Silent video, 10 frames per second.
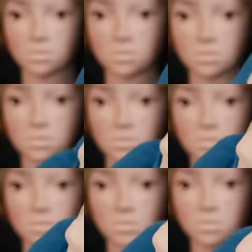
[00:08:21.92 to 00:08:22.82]

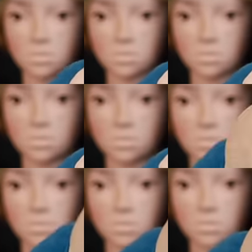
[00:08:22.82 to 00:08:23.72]

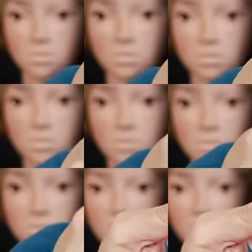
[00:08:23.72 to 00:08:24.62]

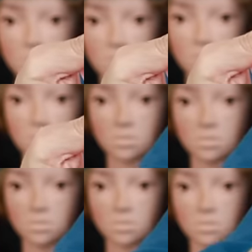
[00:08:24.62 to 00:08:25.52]

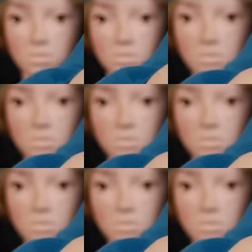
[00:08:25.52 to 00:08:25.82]
(silent)